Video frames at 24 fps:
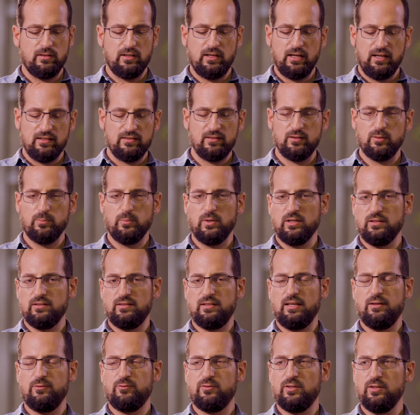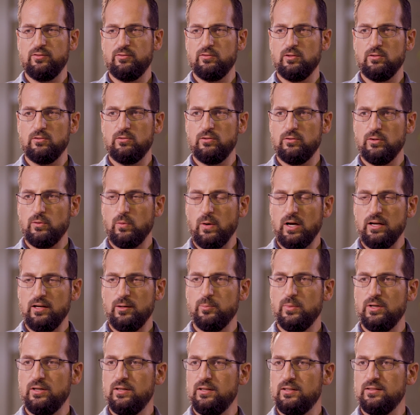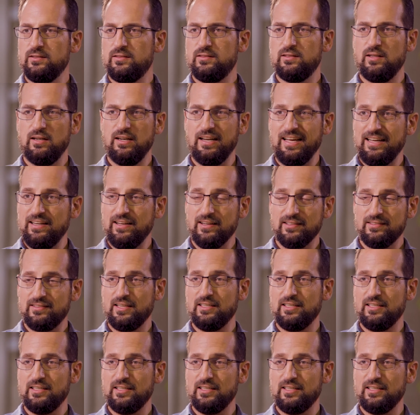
The customers have different requirements. The layers